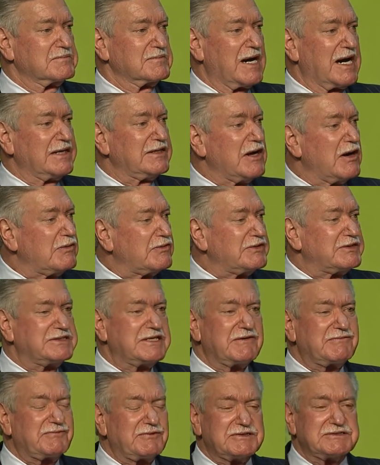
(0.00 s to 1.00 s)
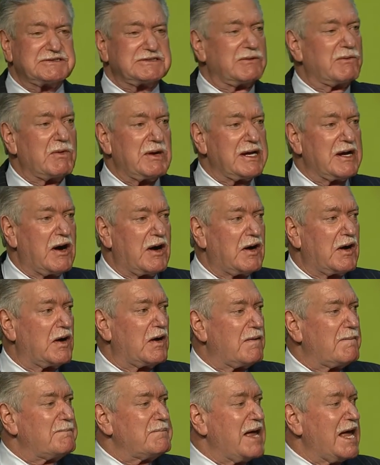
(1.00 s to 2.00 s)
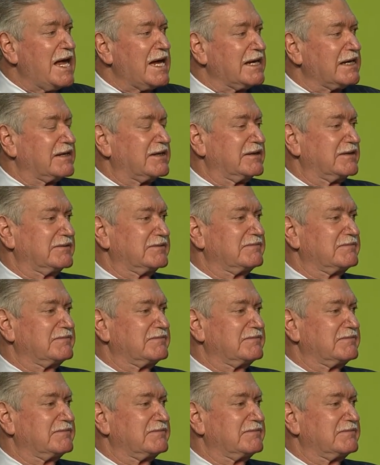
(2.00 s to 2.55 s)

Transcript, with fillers: I know the difference that we all make.